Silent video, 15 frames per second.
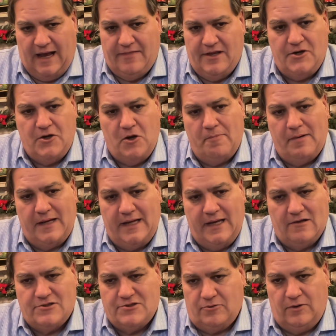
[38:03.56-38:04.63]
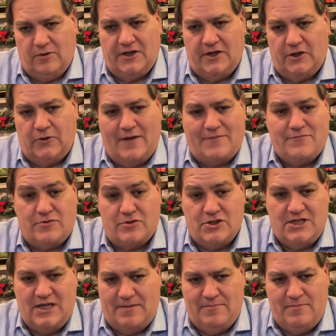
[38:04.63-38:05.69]
then nobody else? They're only going to go after
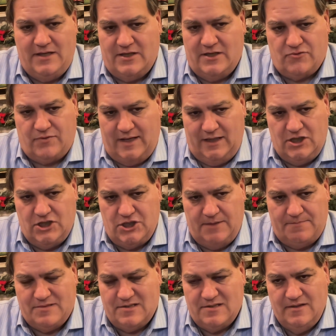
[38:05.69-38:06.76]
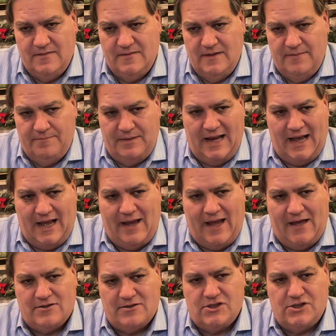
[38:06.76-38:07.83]
Zim, the Israeli ships. I mean,
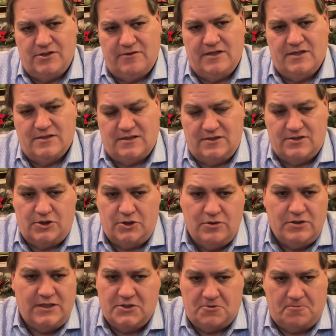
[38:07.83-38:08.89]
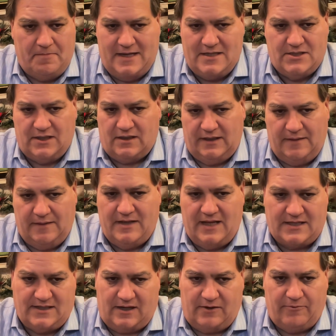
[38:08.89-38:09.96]
how serious? Because the Houthis are basically,
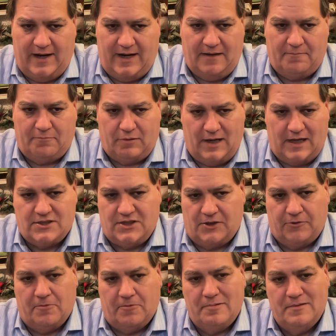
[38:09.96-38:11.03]
that's an Iranian proxy group.